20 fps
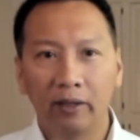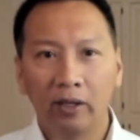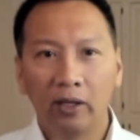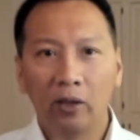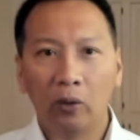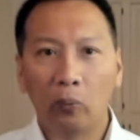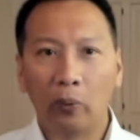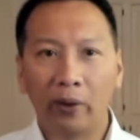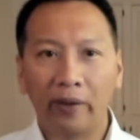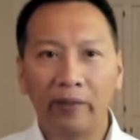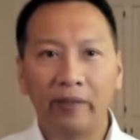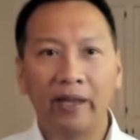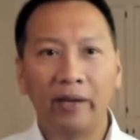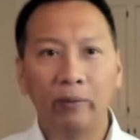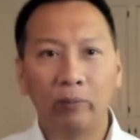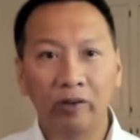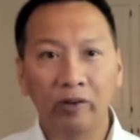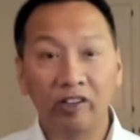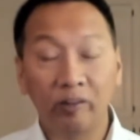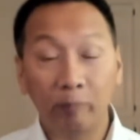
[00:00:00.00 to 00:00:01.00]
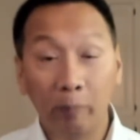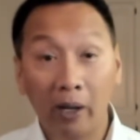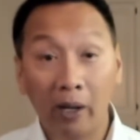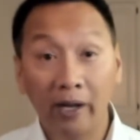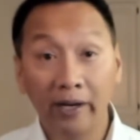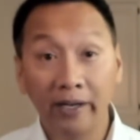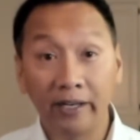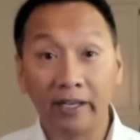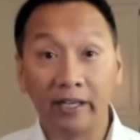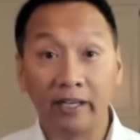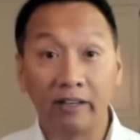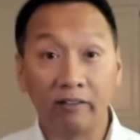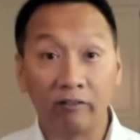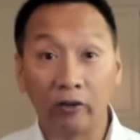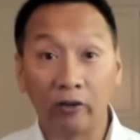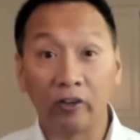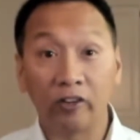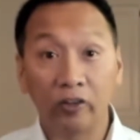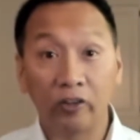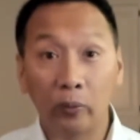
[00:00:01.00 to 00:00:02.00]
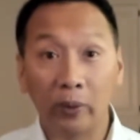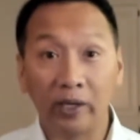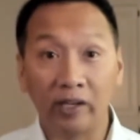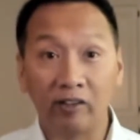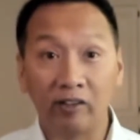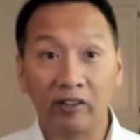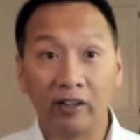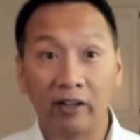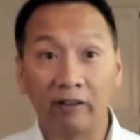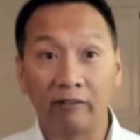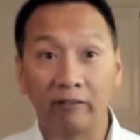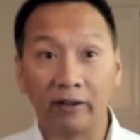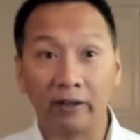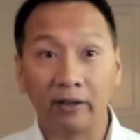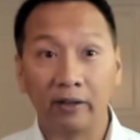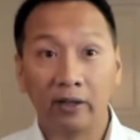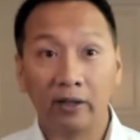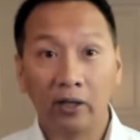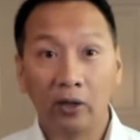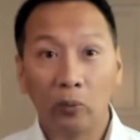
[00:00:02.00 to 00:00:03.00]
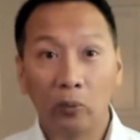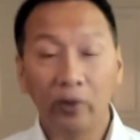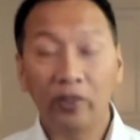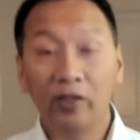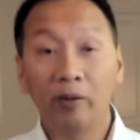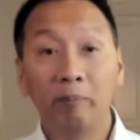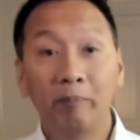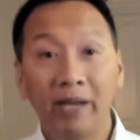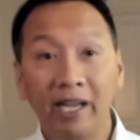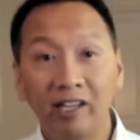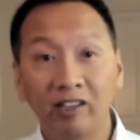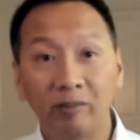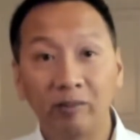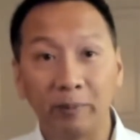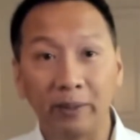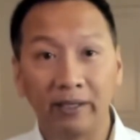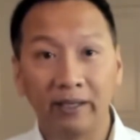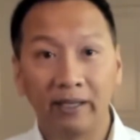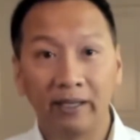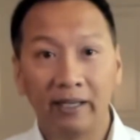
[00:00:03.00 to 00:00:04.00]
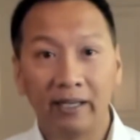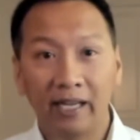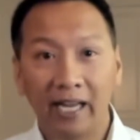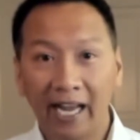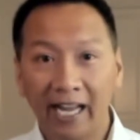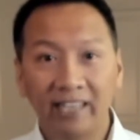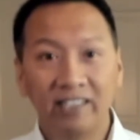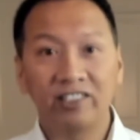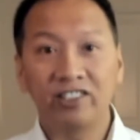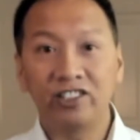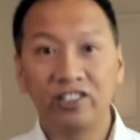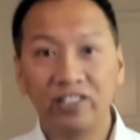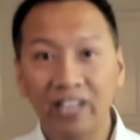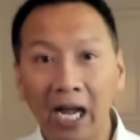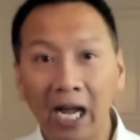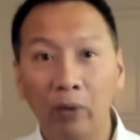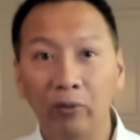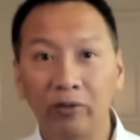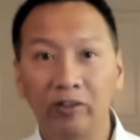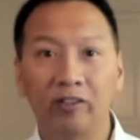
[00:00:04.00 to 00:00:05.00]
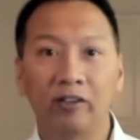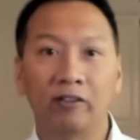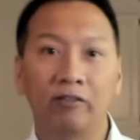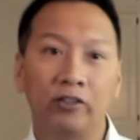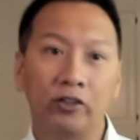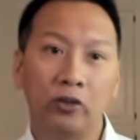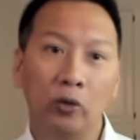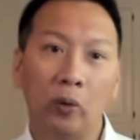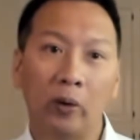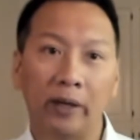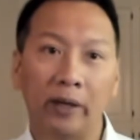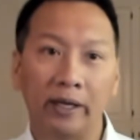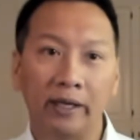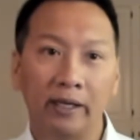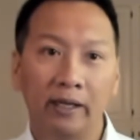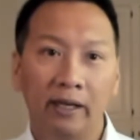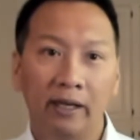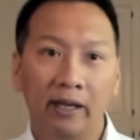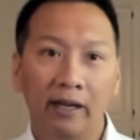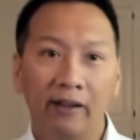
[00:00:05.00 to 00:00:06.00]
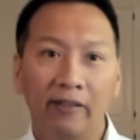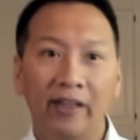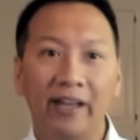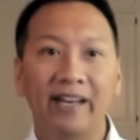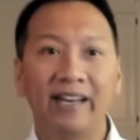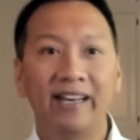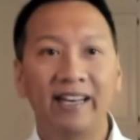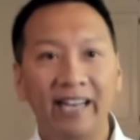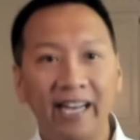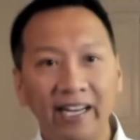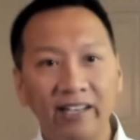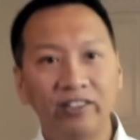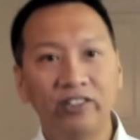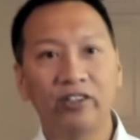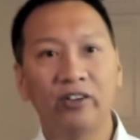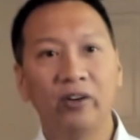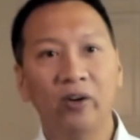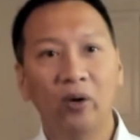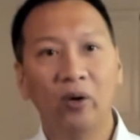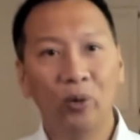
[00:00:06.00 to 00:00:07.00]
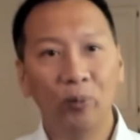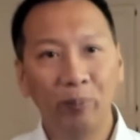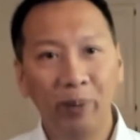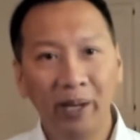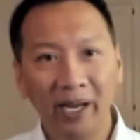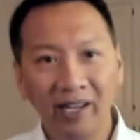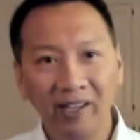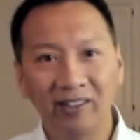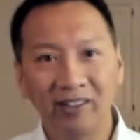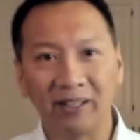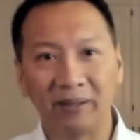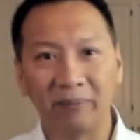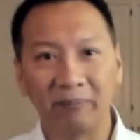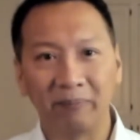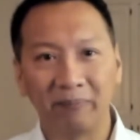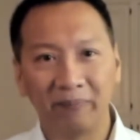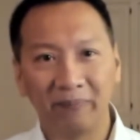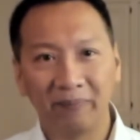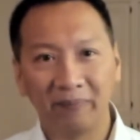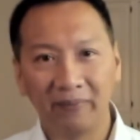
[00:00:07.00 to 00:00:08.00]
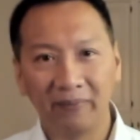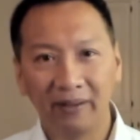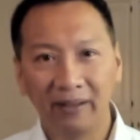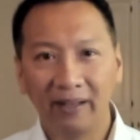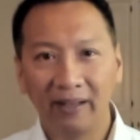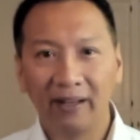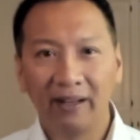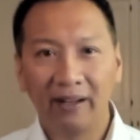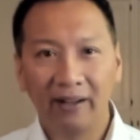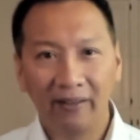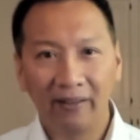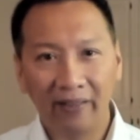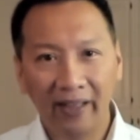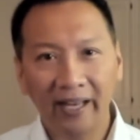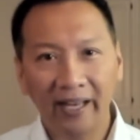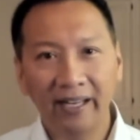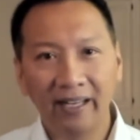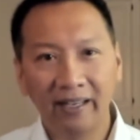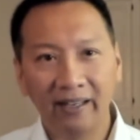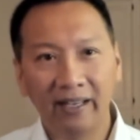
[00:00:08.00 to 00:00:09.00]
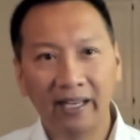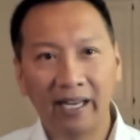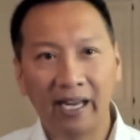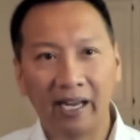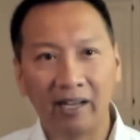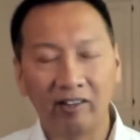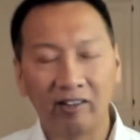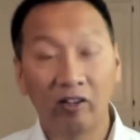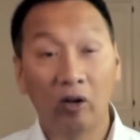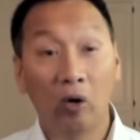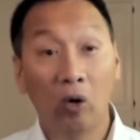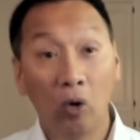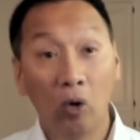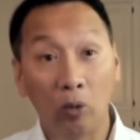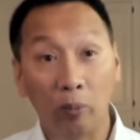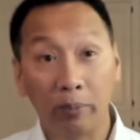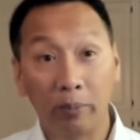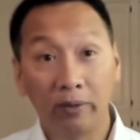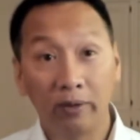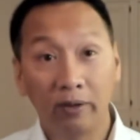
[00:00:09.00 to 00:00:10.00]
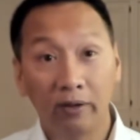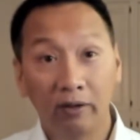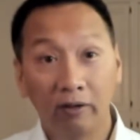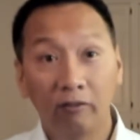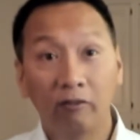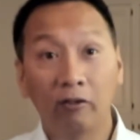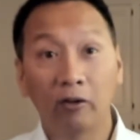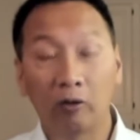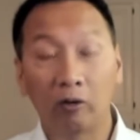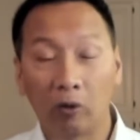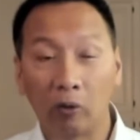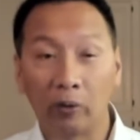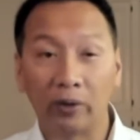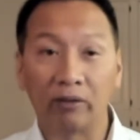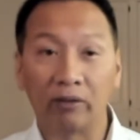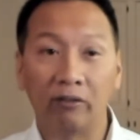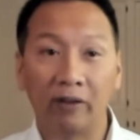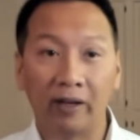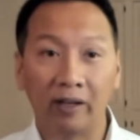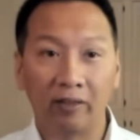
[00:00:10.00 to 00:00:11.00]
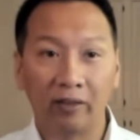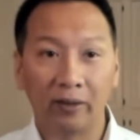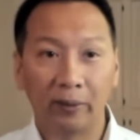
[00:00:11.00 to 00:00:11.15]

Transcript: when they responded in verse 27 with amazement and shouts of joy that nature obeys him. That indicates hope for growing faith.